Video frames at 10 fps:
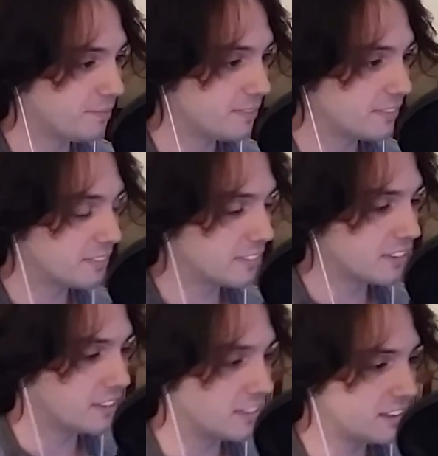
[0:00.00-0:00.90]
And
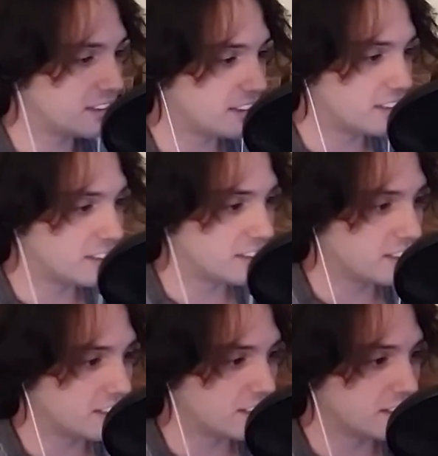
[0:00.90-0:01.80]
once again, your
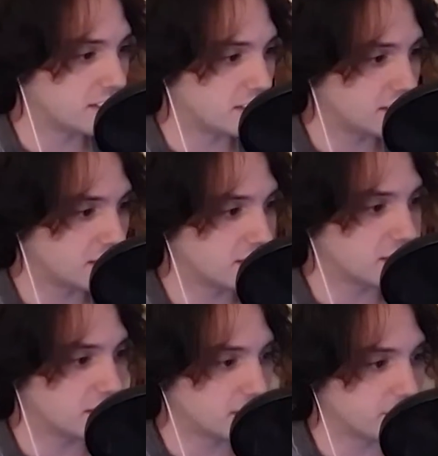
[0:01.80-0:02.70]
goal is to keep your tongue in
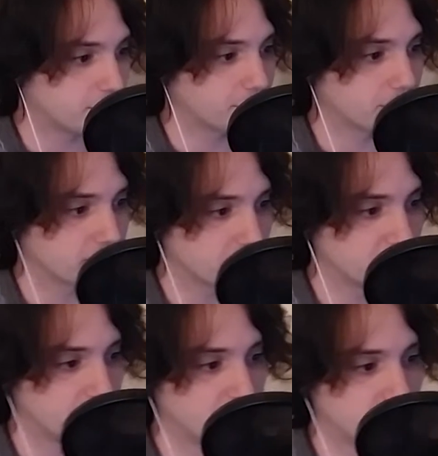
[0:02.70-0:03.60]
the same place of
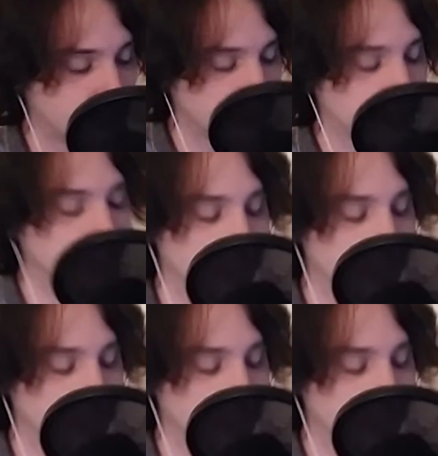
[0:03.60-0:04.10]
articulation. So